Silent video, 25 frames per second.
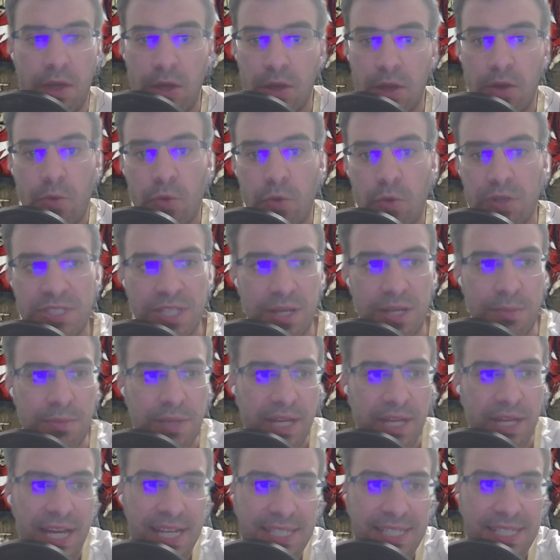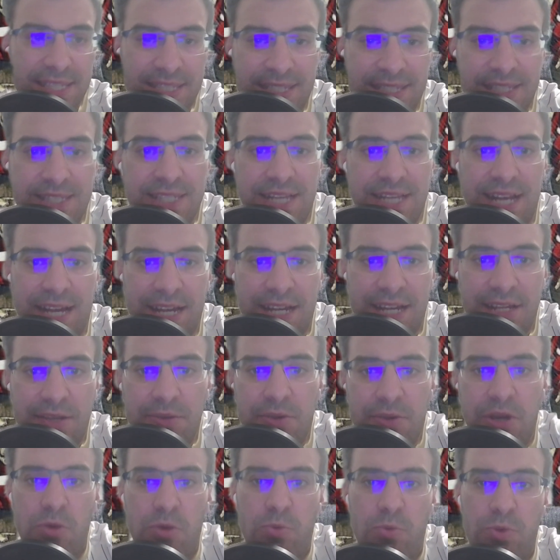What's up, guys? This is
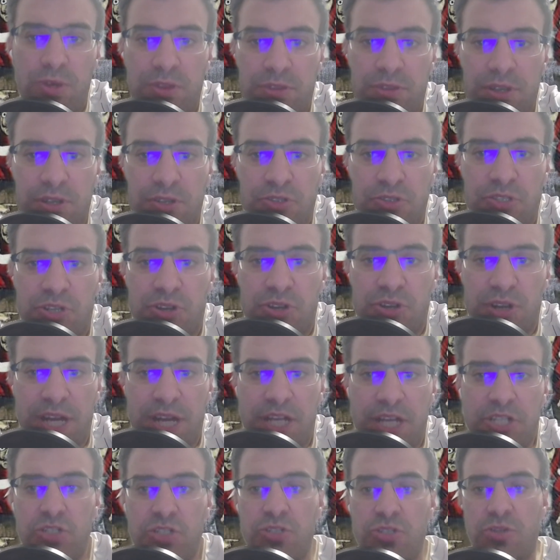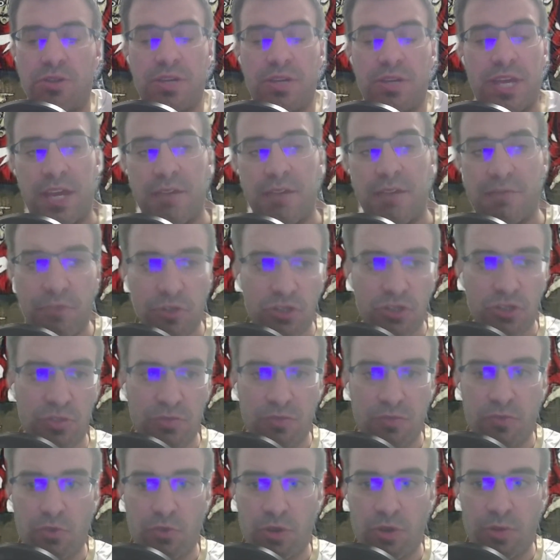Adi with Theos International. And first
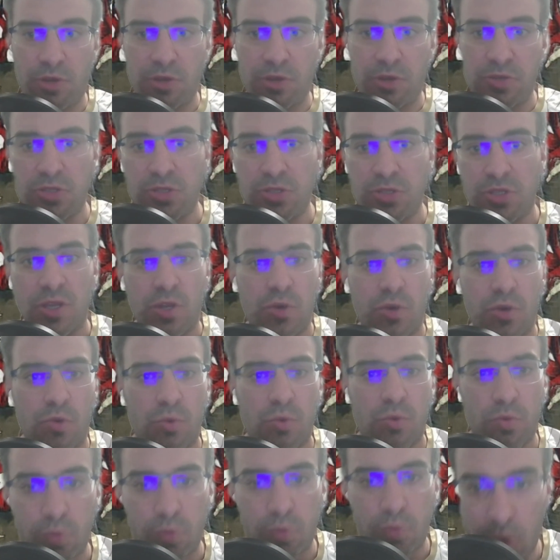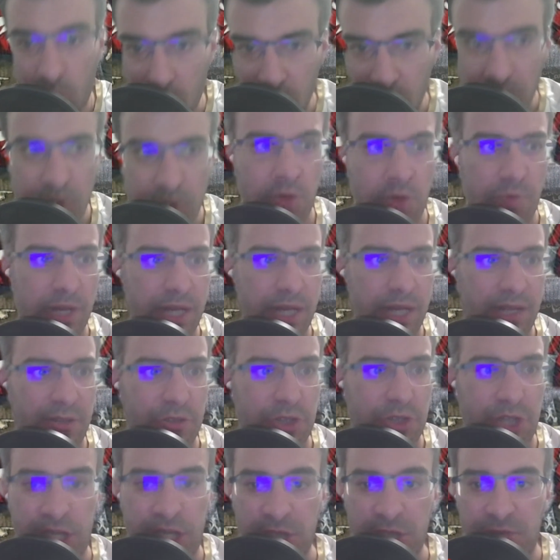and foremost, going to
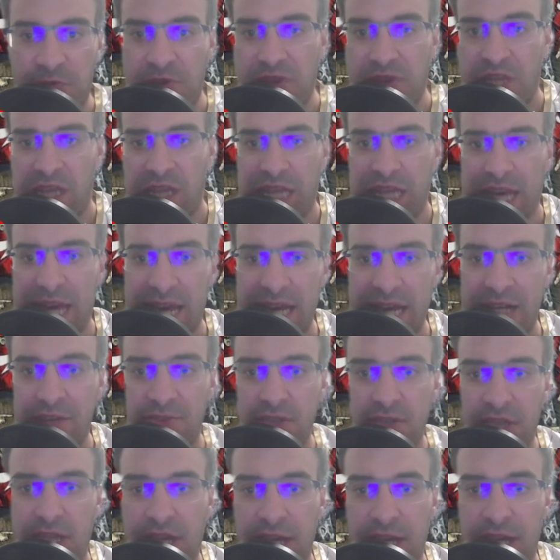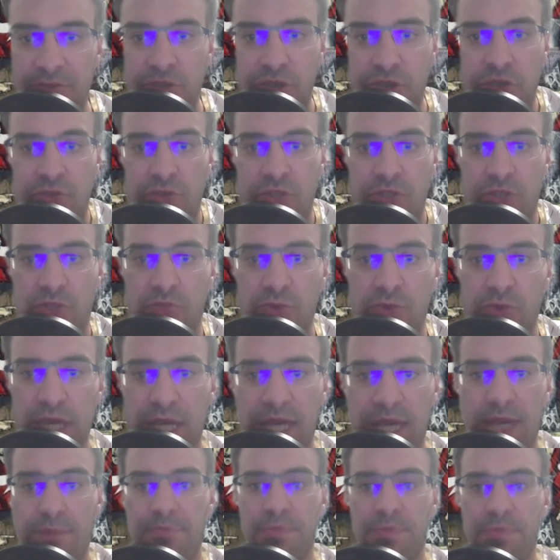apologize for the lack of a live show this
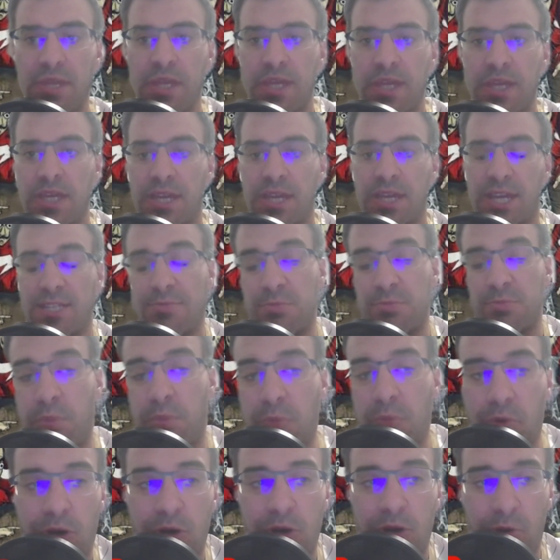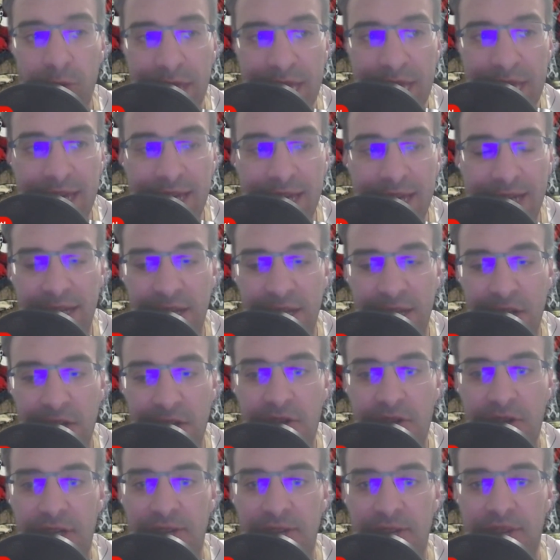weekend. It's Memorial Weekend
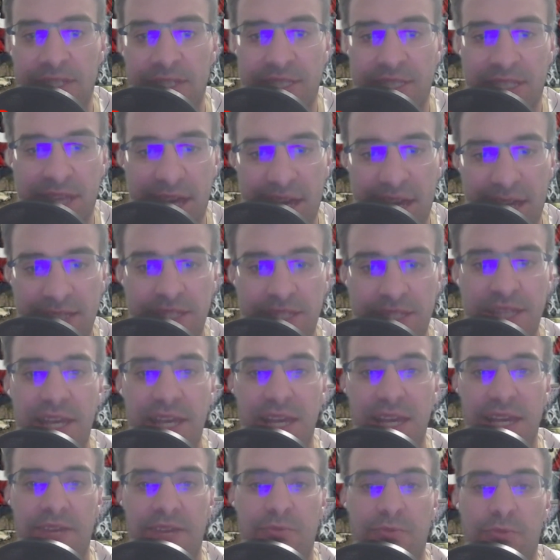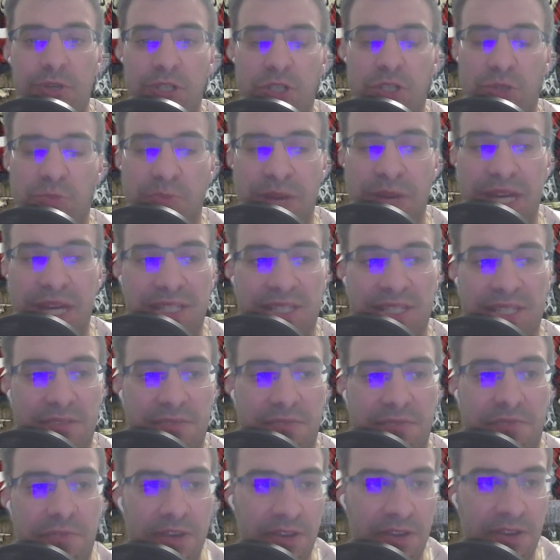here in the States, which makes
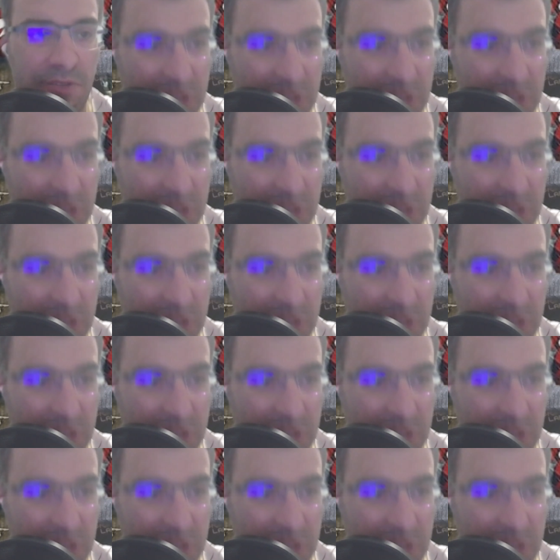it very